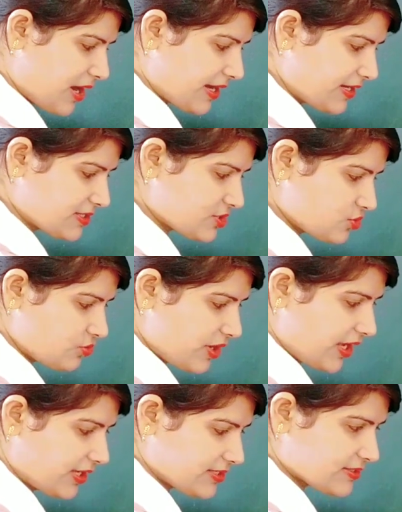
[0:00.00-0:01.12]
minus
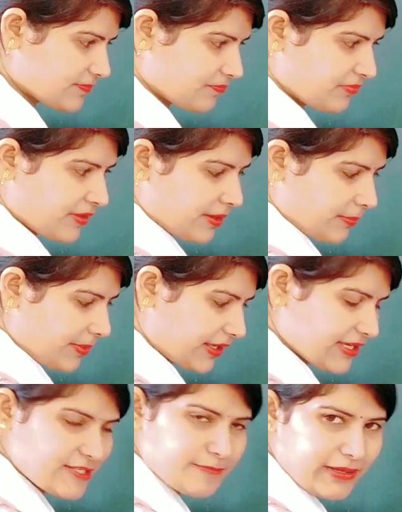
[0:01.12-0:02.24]
2x,
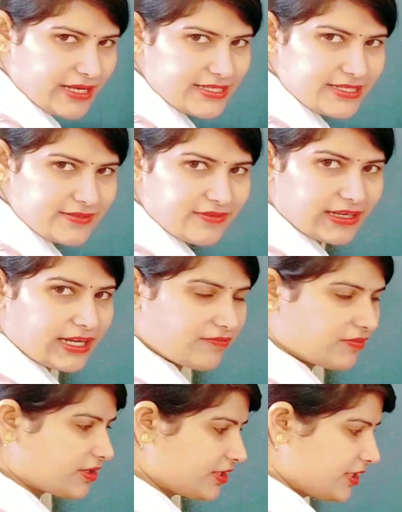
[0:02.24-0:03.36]
because plus will
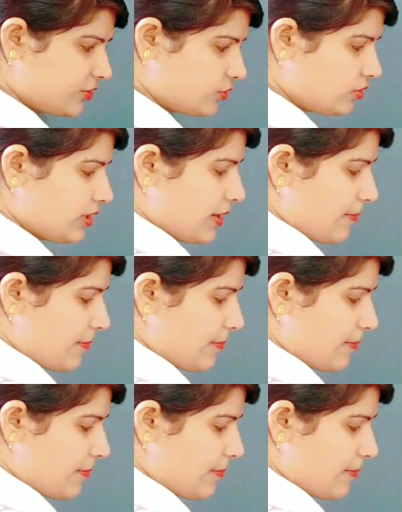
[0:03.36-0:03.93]
convert into